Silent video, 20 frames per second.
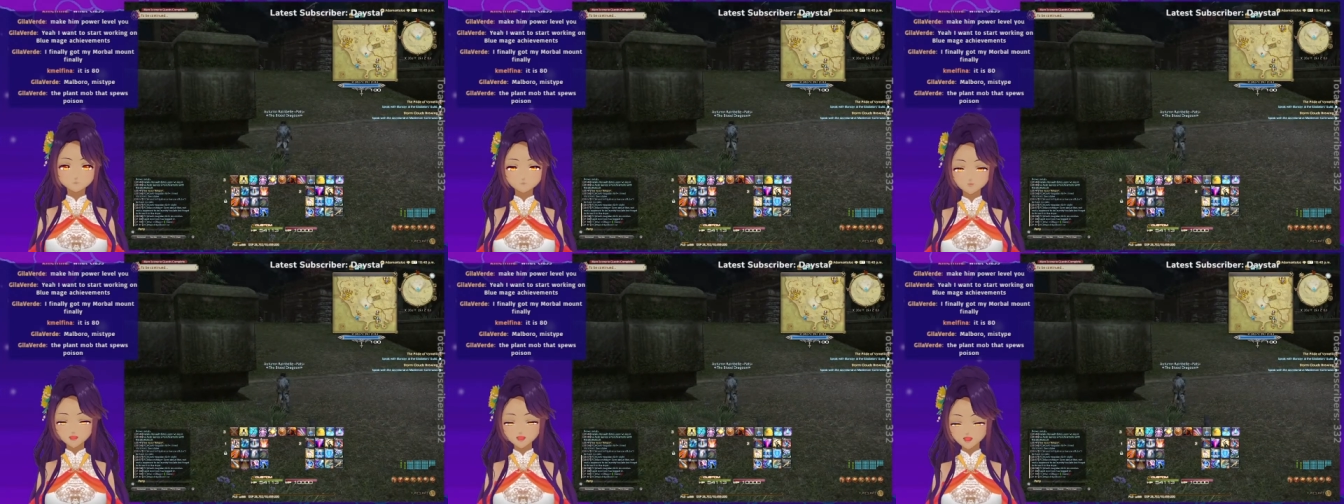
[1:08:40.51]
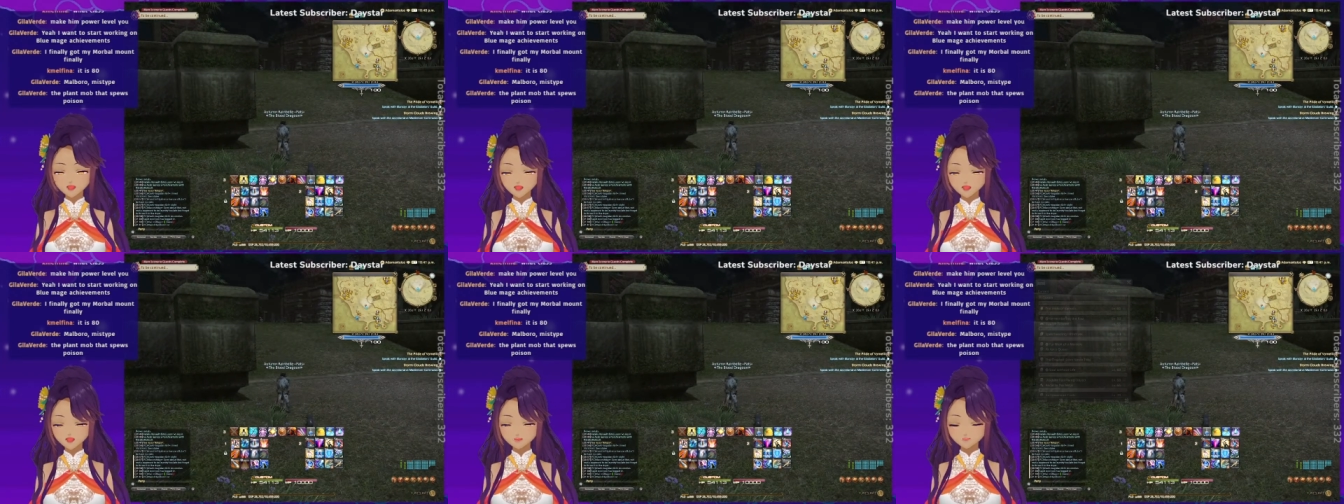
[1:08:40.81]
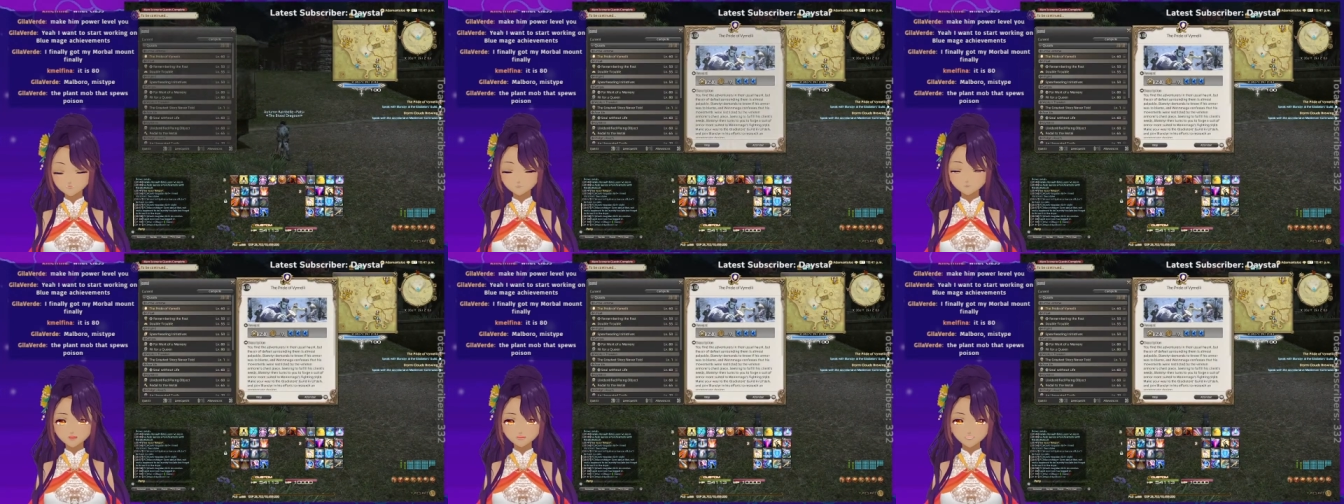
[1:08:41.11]

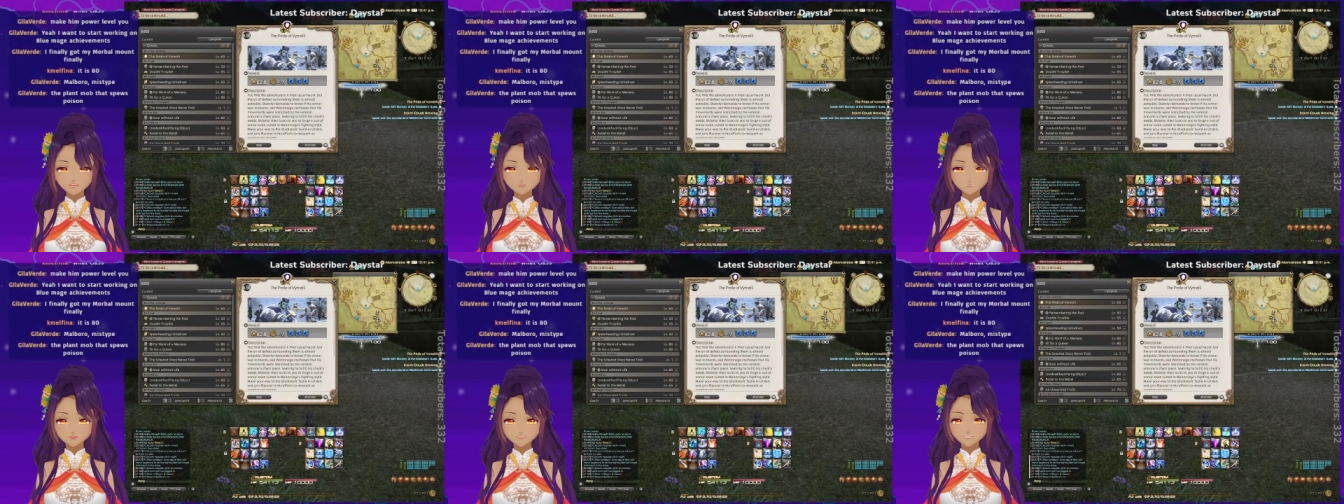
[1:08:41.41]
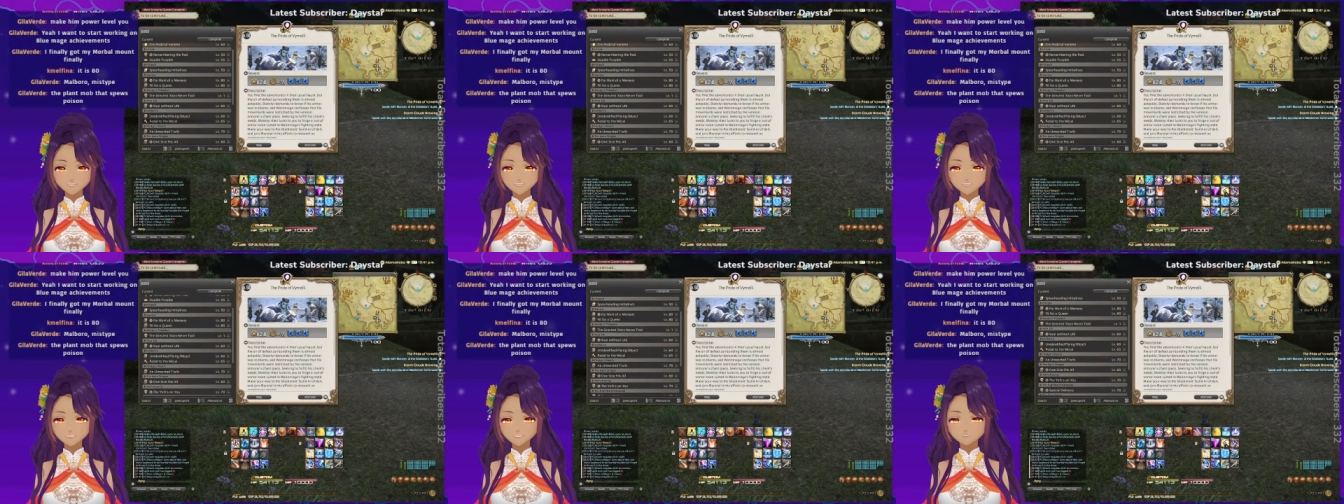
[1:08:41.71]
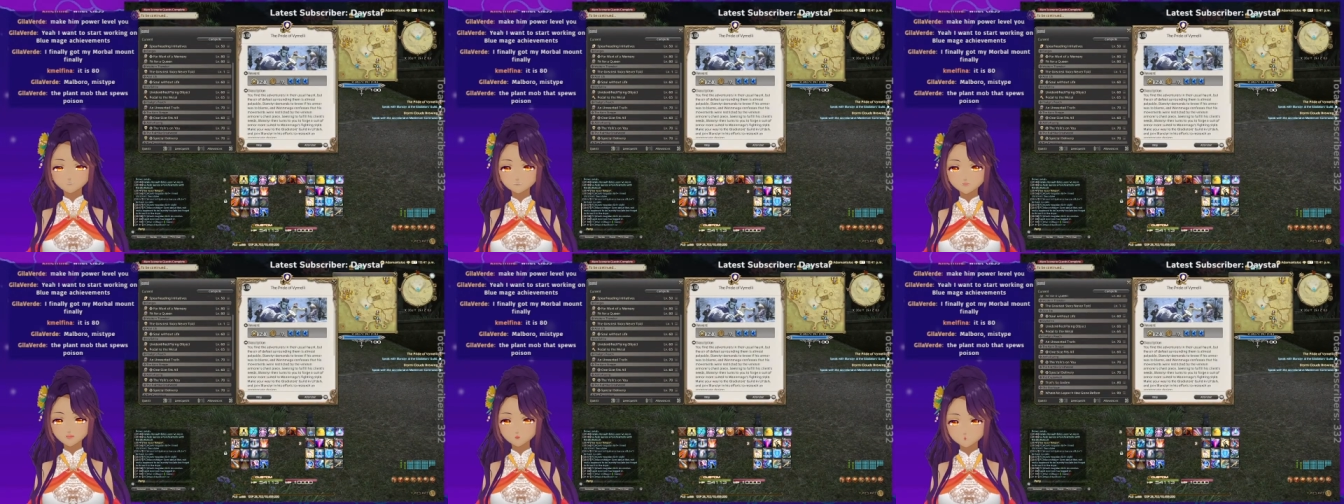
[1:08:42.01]
Okay, J.
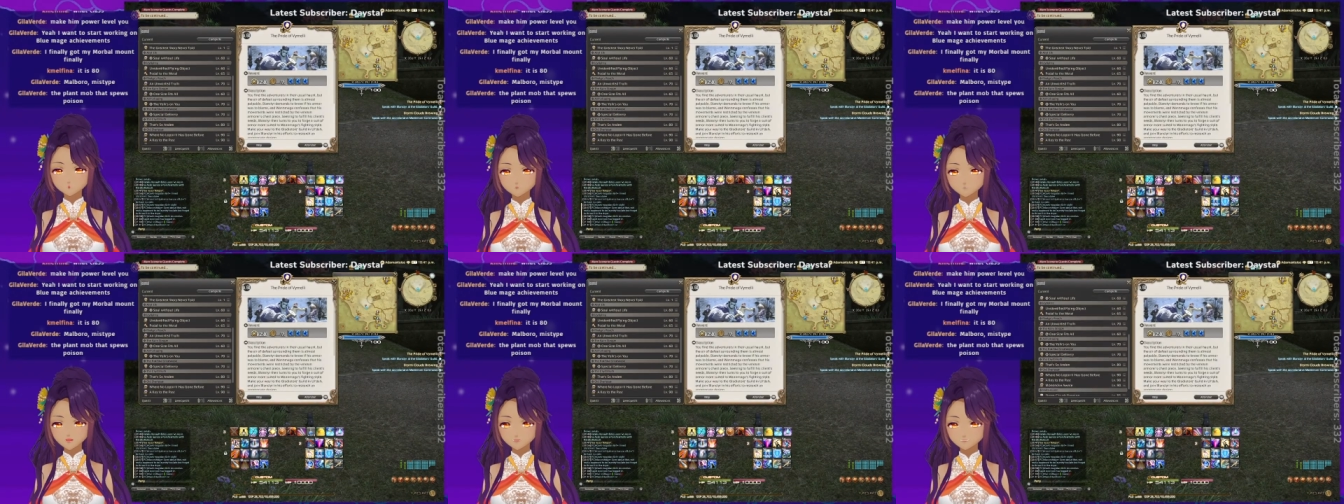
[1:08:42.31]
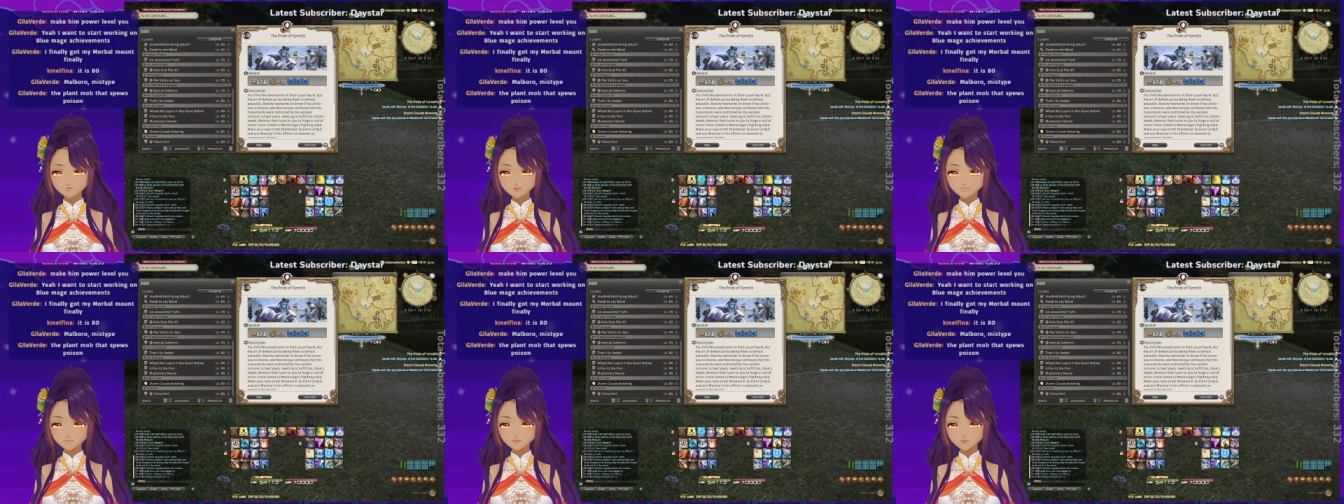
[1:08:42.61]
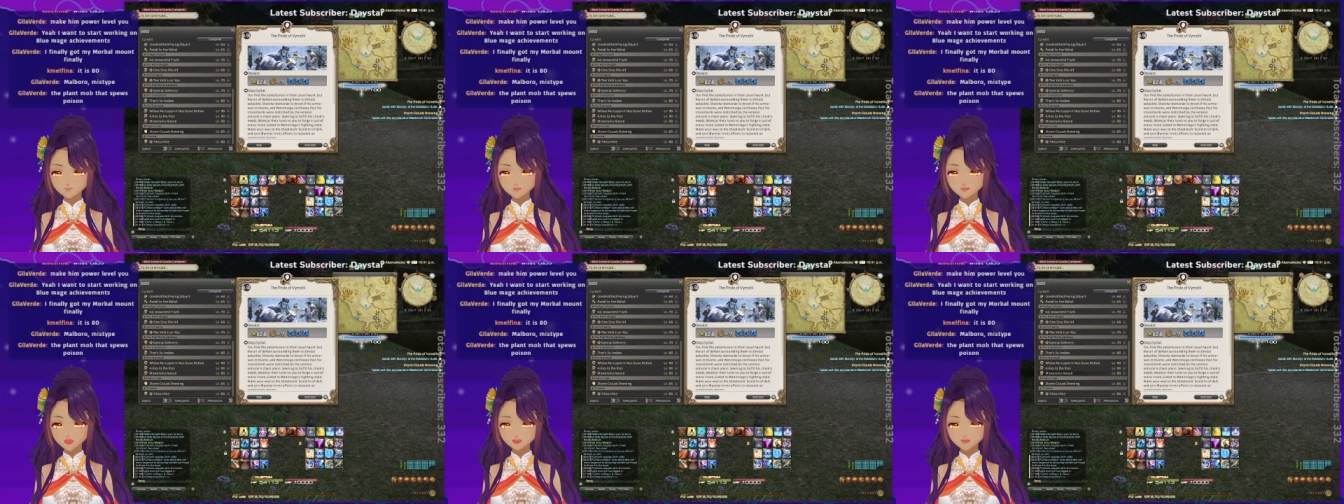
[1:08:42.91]
Let's see.
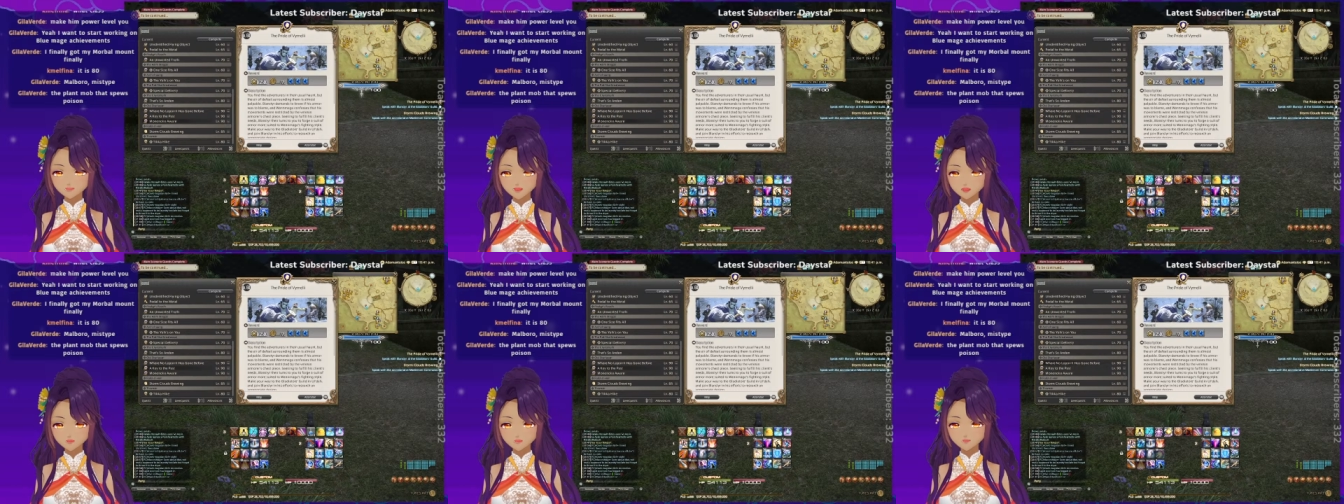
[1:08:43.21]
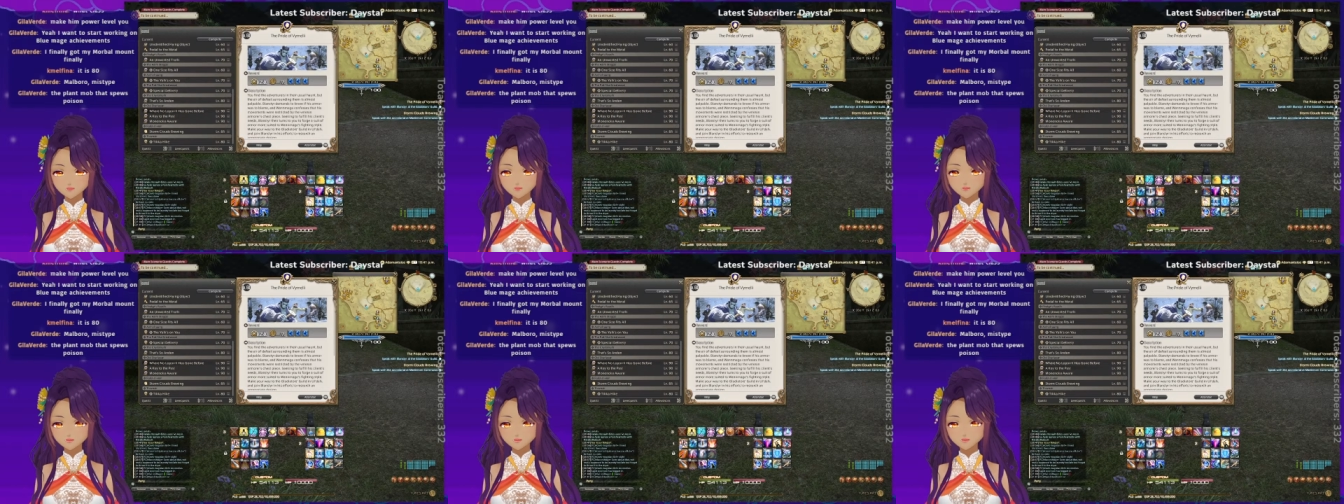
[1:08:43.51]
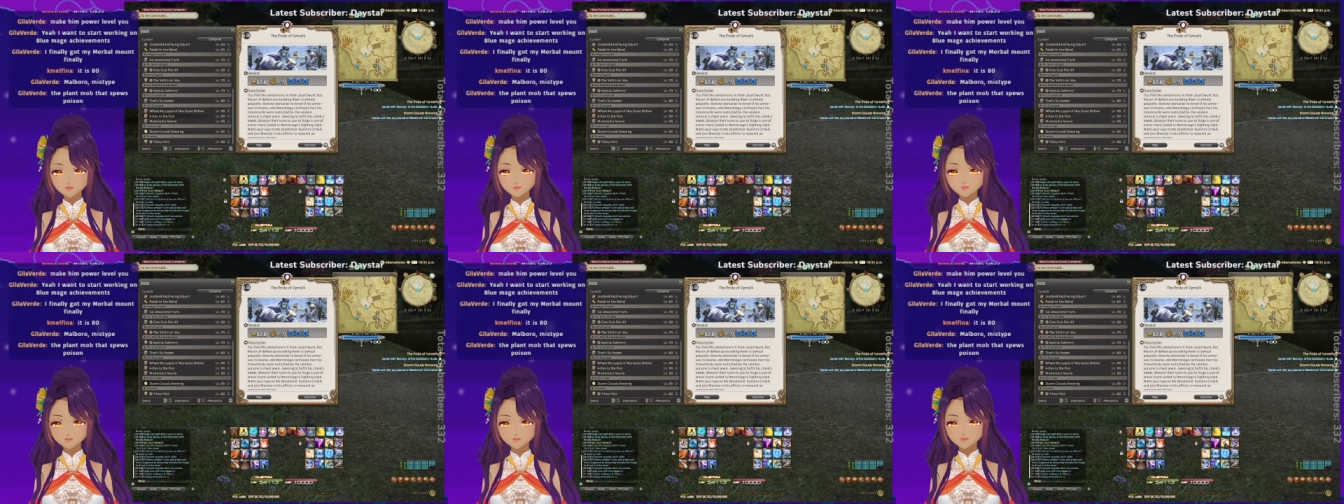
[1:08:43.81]
It's going to
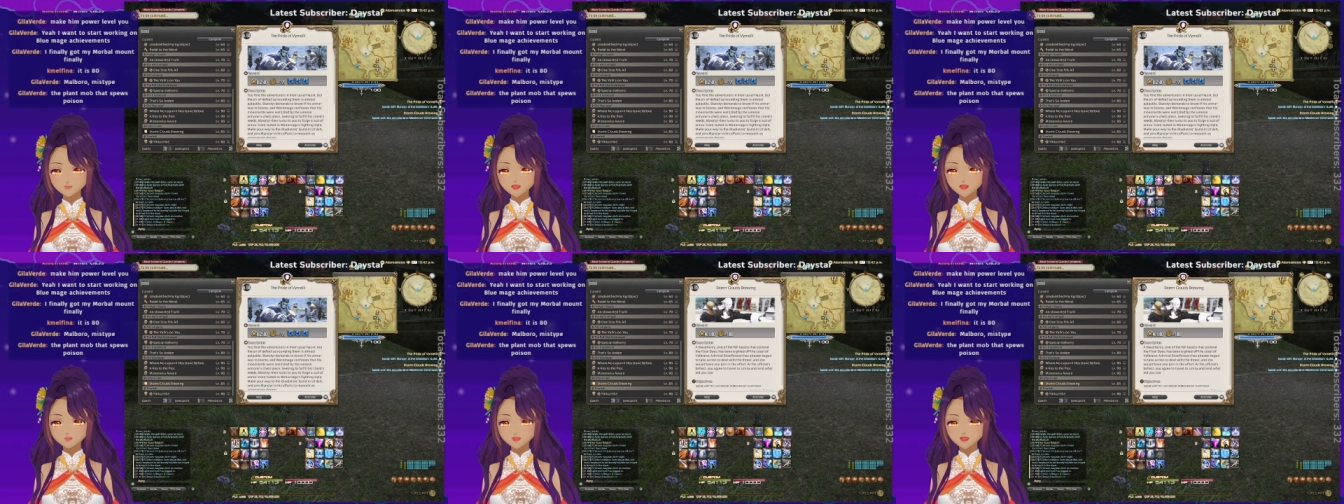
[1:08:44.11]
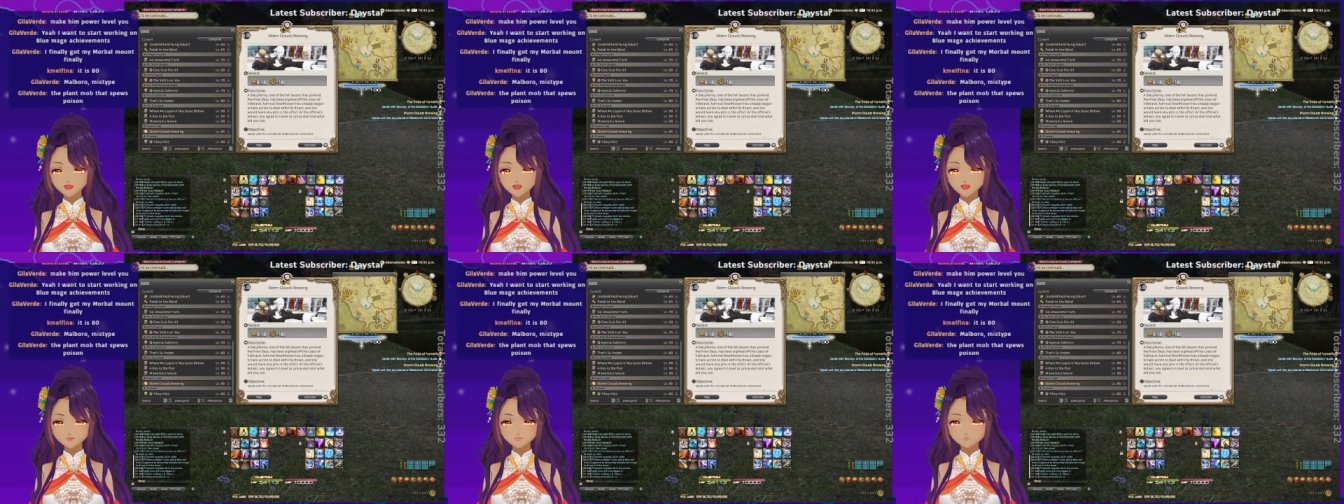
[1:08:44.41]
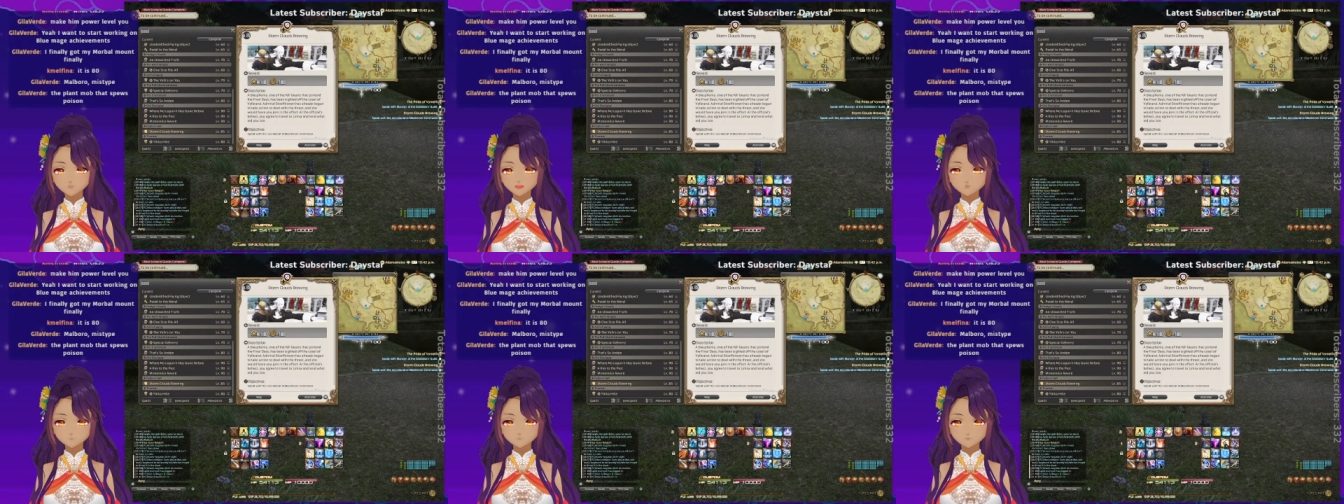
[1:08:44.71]
be... Razatan.